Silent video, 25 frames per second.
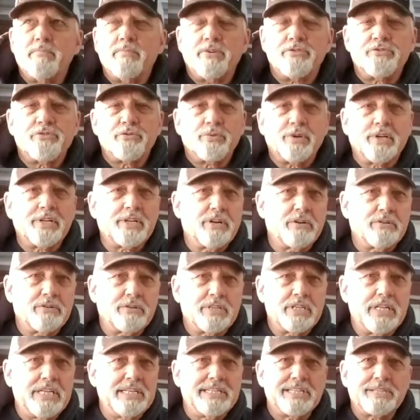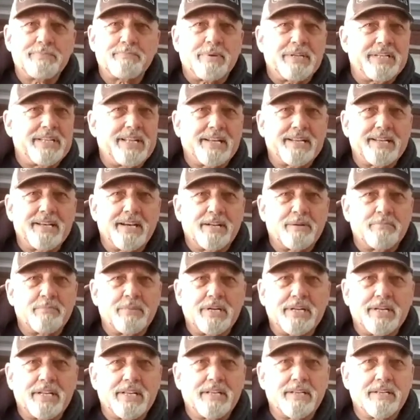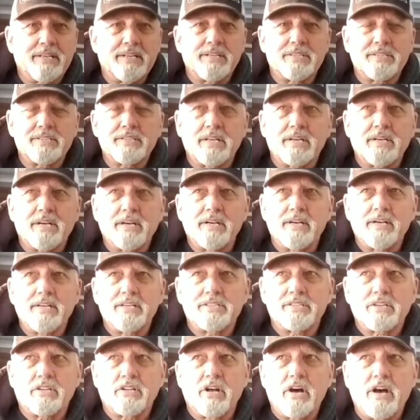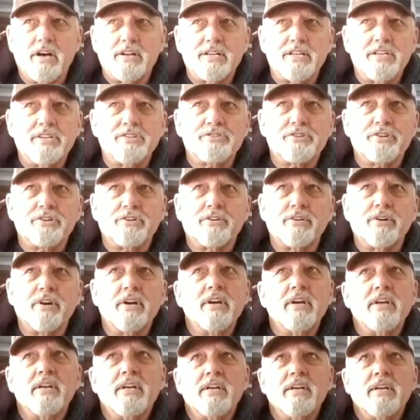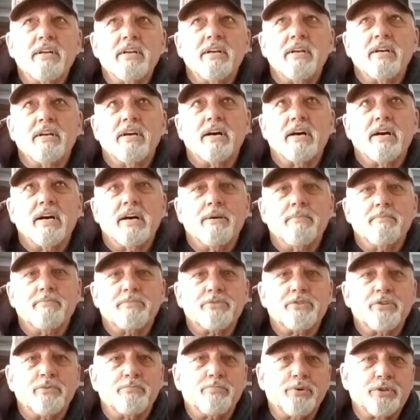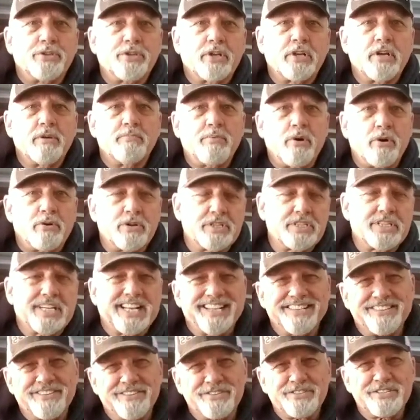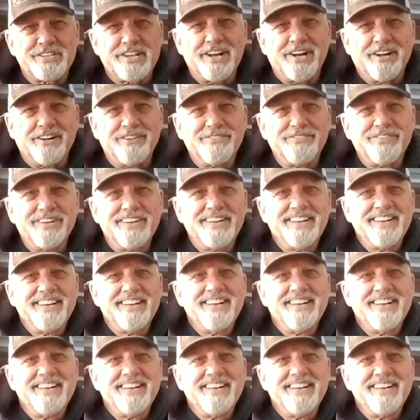But you really don't need to spend that kind of money. It's uh, it's a lot easier um, to put the components together yourself